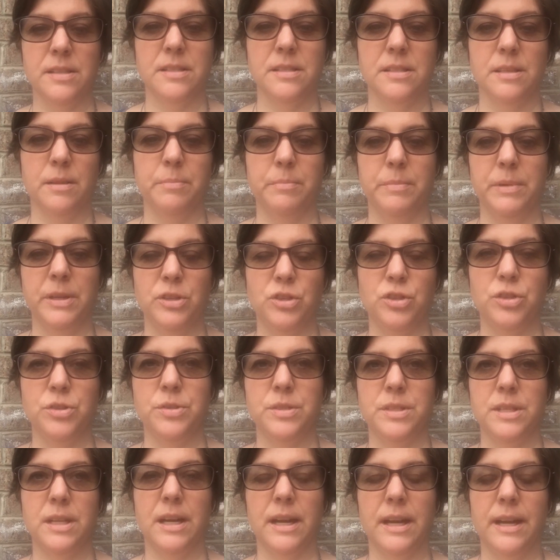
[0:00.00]
some
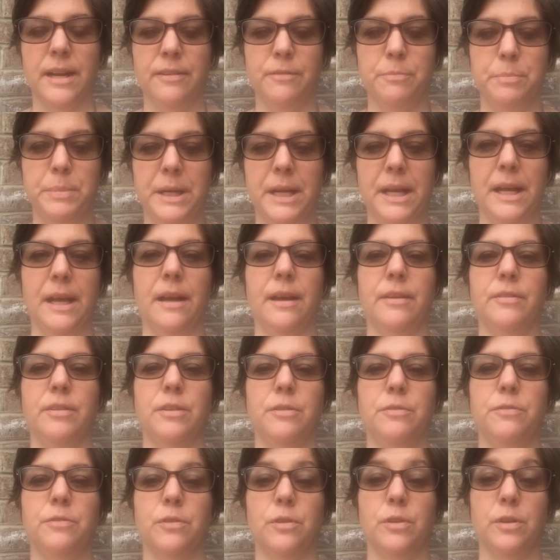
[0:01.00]
issues that I have been
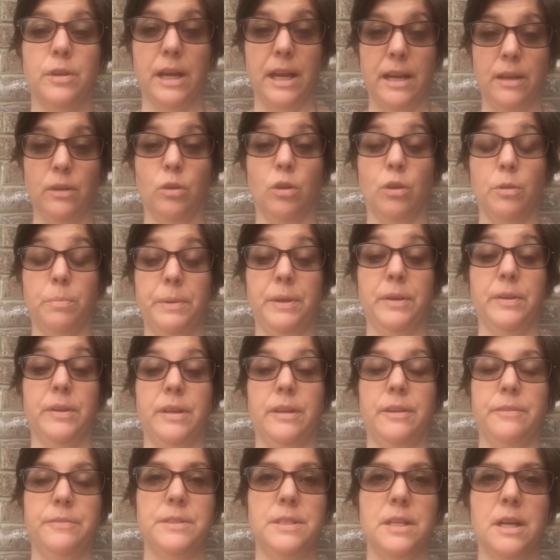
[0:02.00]
having for a long
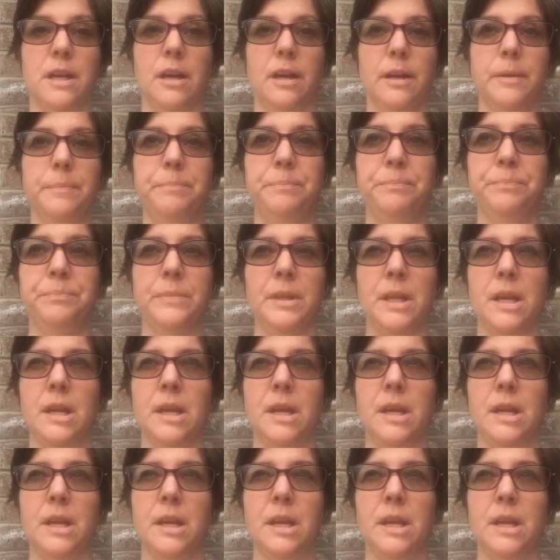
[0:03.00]
period of time.